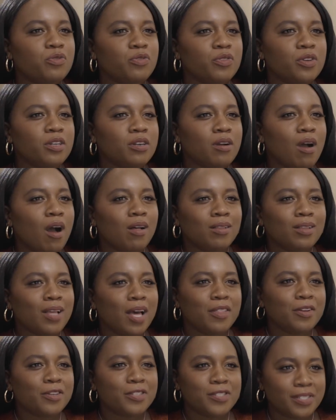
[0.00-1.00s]
for all
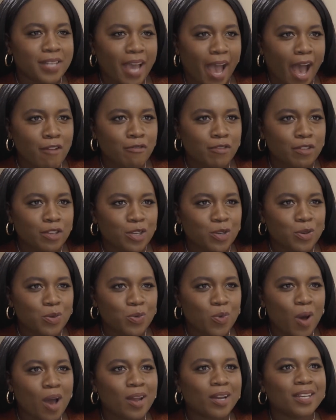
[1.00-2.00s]
other staff,
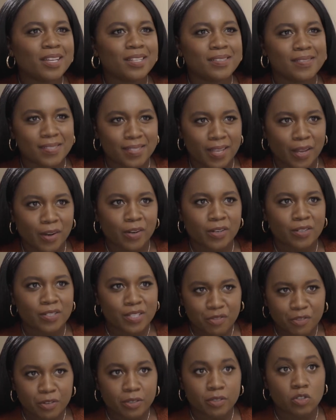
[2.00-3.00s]
you want to consider
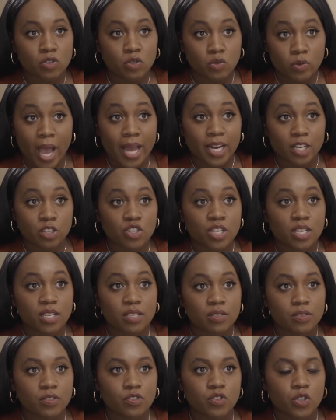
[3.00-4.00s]
different
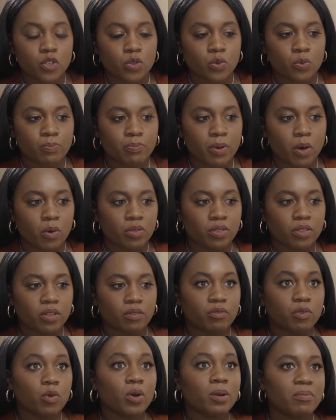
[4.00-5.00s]
strategies to both
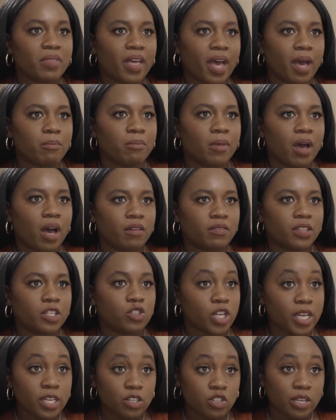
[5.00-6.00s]
inform them of the
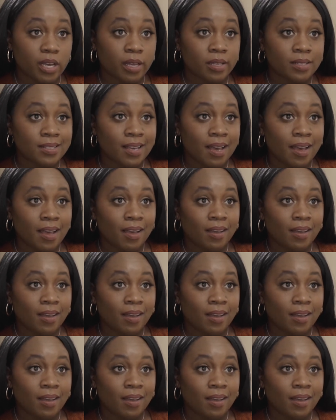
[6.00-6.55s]
changes